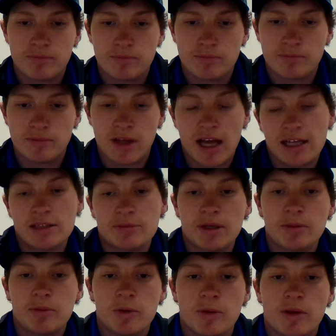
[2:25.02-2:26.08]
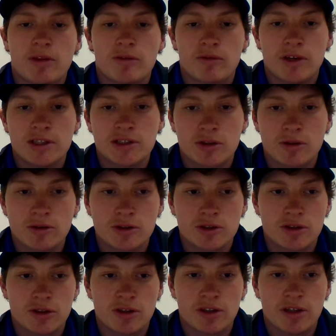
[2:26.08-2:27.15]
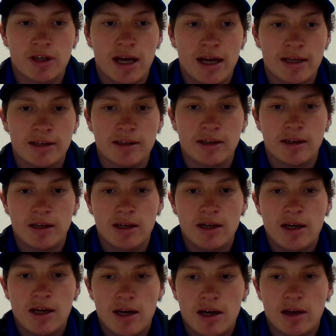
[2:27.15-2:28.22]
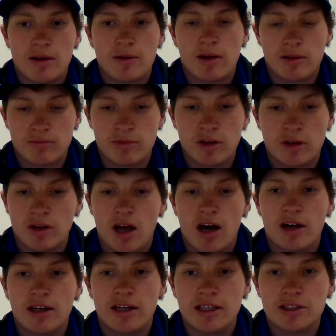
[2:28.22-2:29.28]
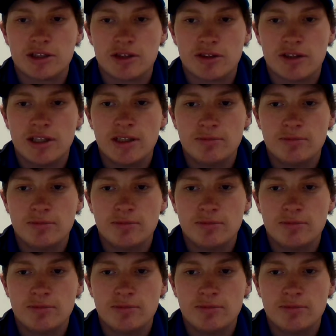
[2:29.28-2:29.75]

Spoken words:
nice people with a rich culture and a lot of history.